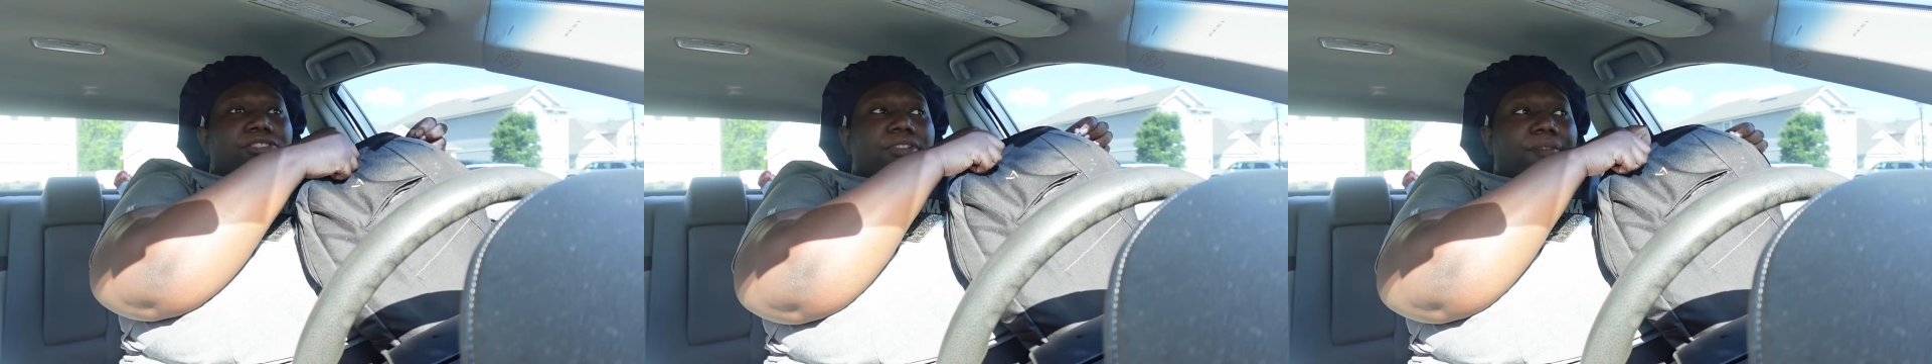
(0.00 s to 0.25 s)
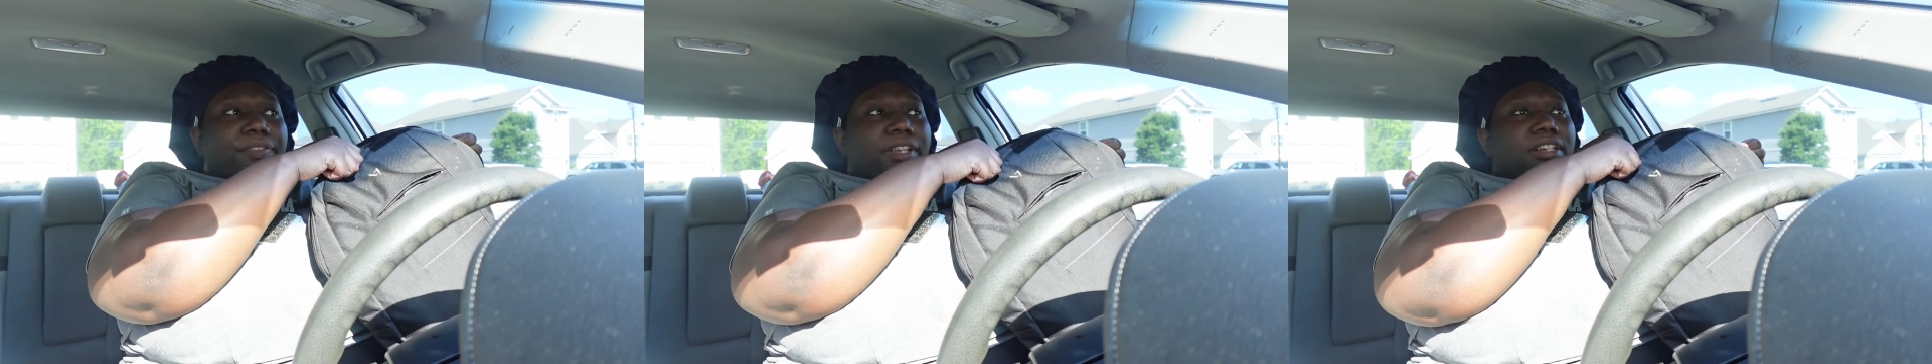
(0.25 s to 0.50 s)
She do
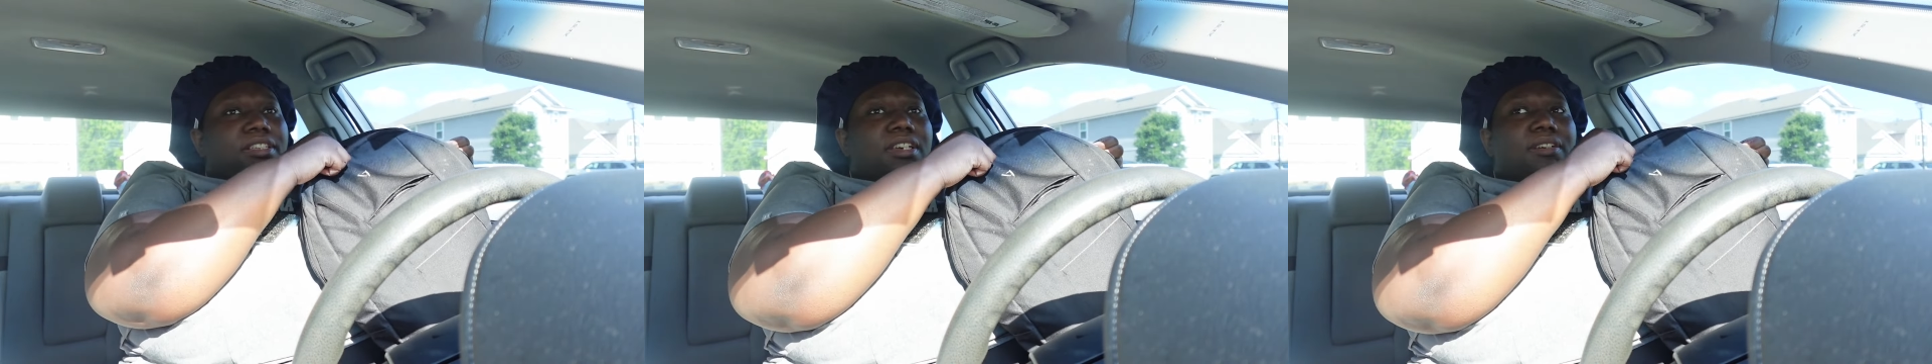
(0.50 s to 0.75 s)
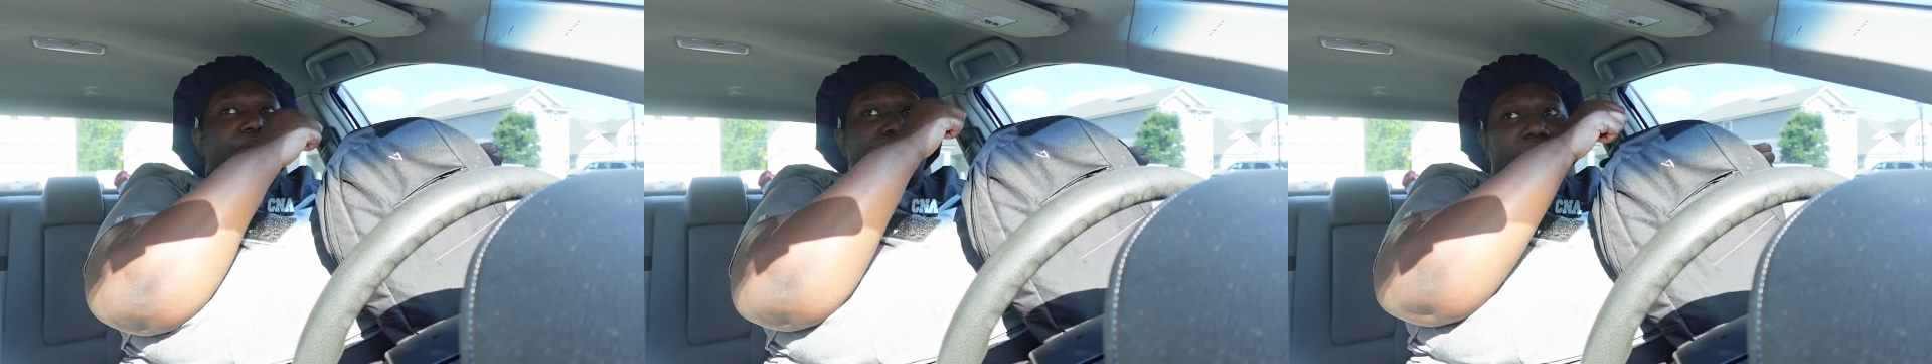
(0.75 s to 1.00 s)
everything
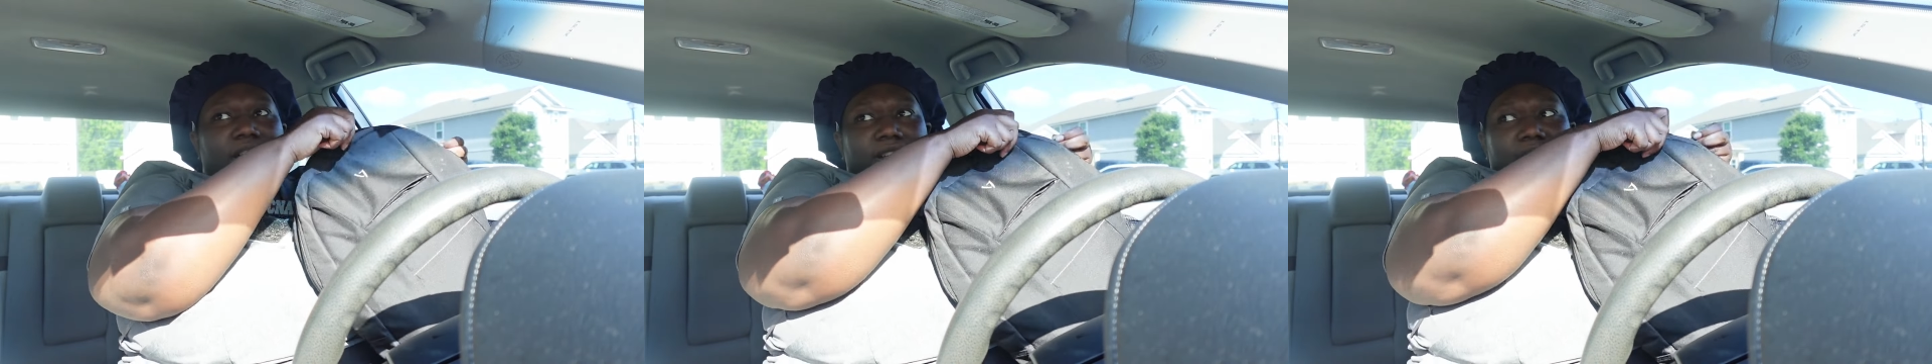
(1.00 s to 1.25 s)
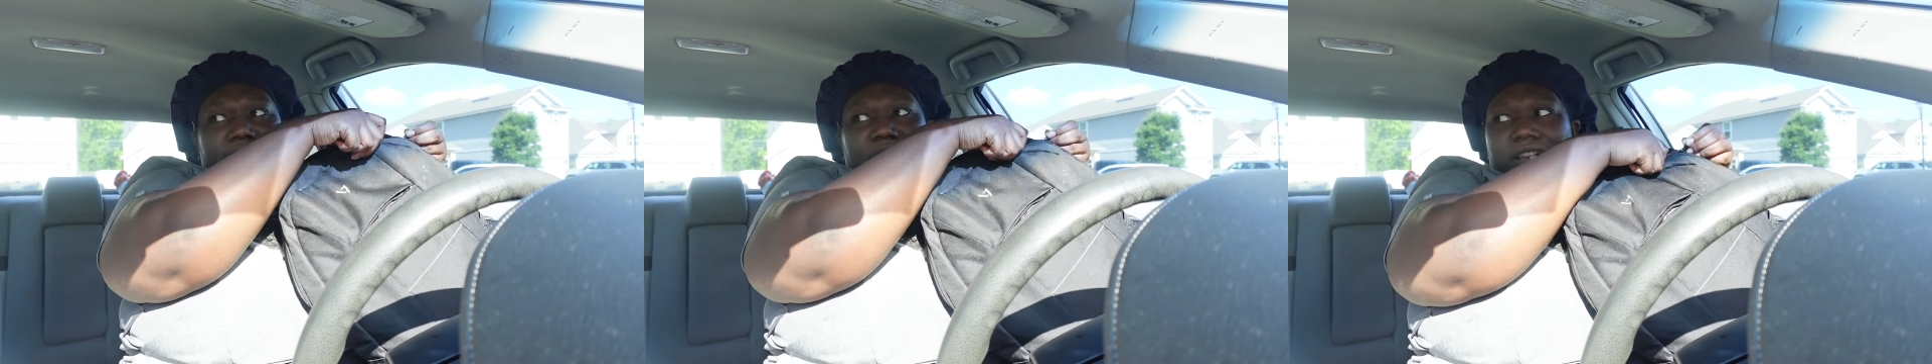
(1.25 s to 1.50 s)
herself,
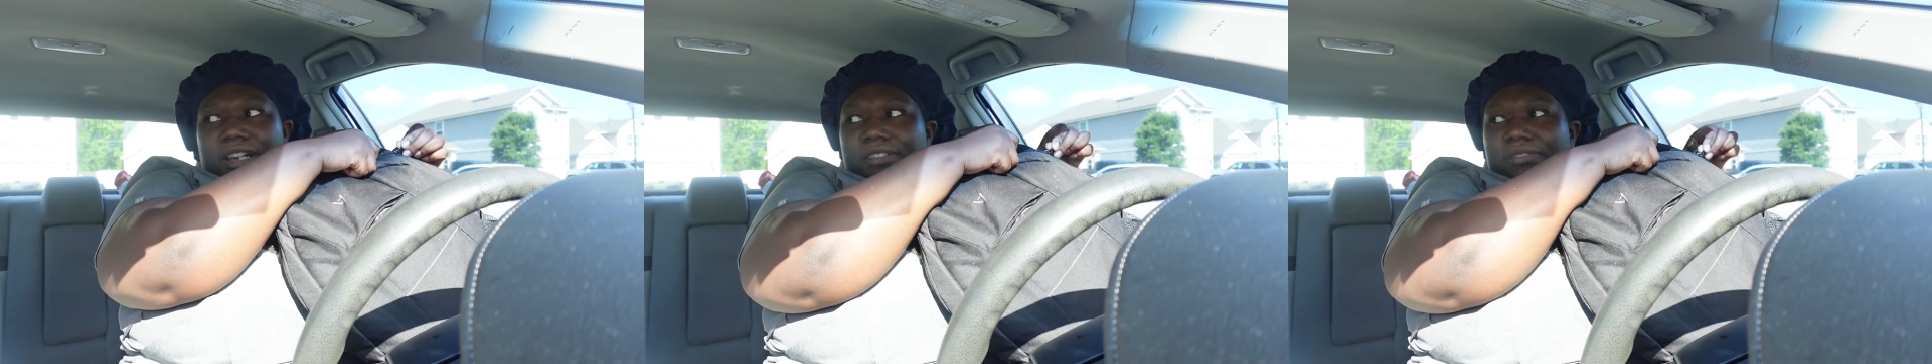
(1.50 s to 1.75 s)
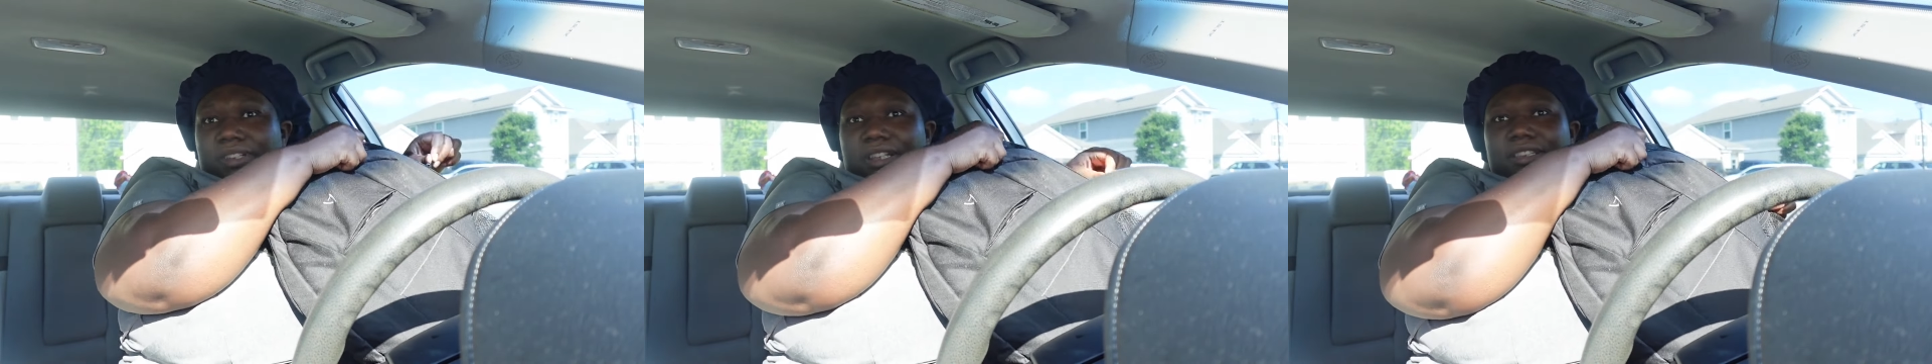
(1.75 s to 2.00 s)
child. I ain't
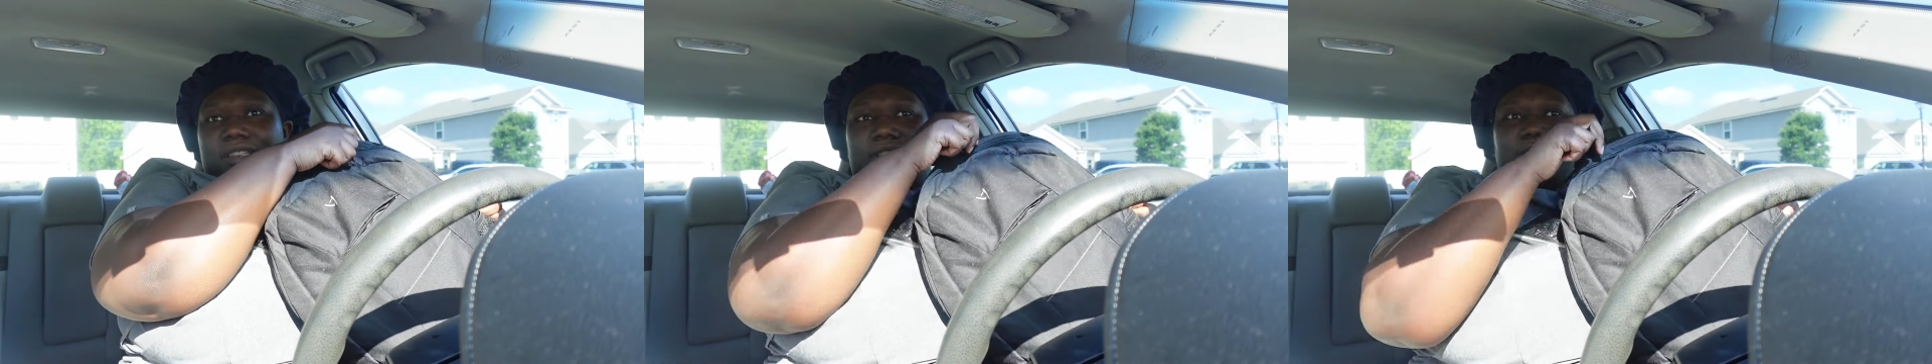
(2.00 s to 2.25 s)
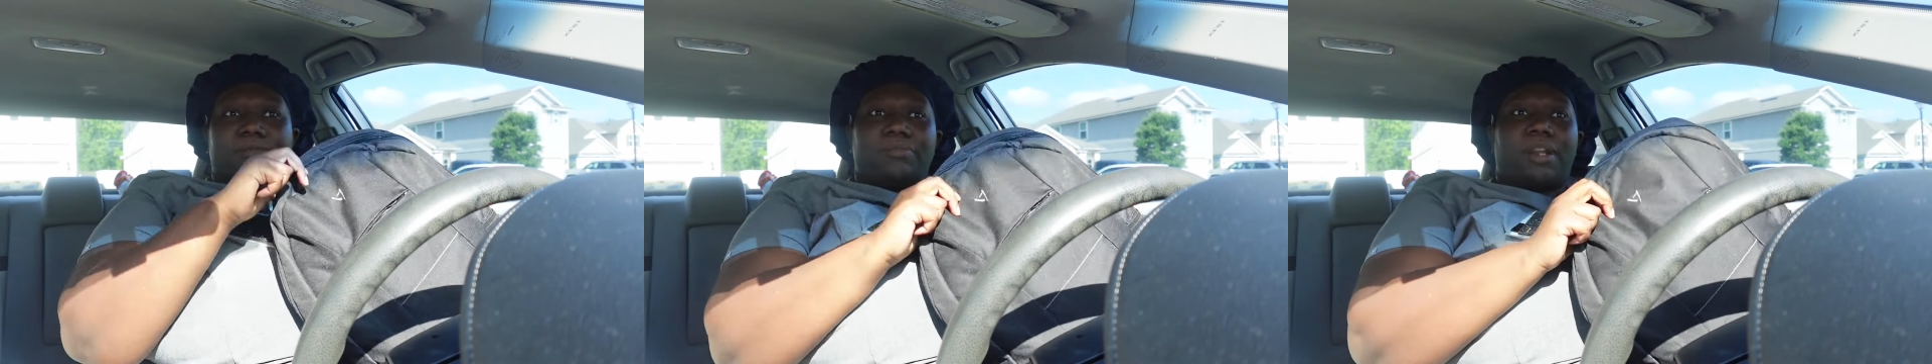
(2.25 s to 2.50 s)
got to do
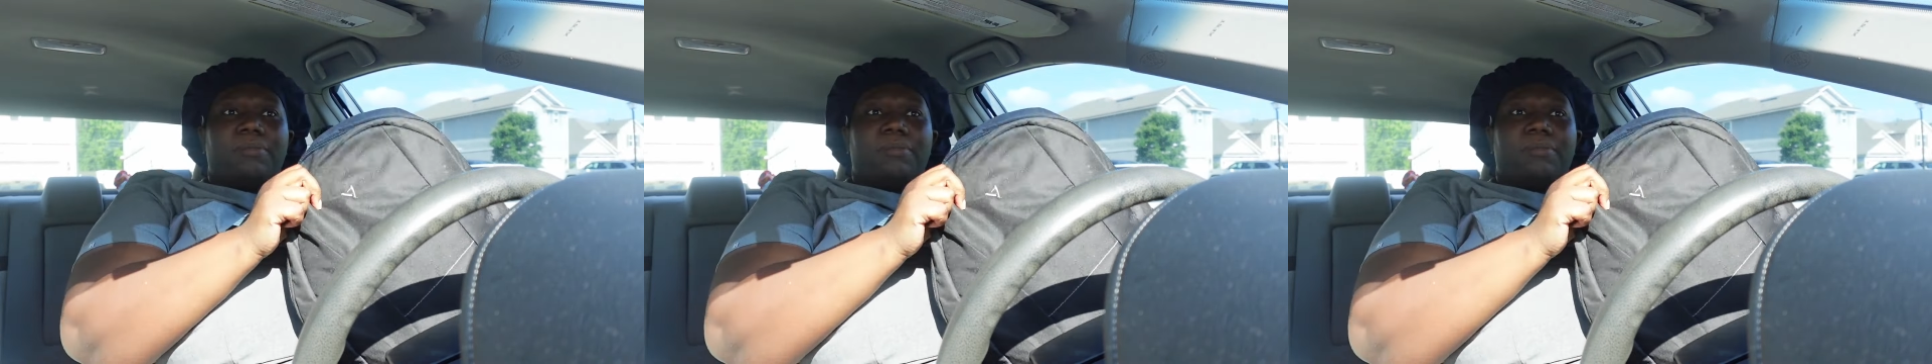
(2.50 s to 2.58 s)
nothing. But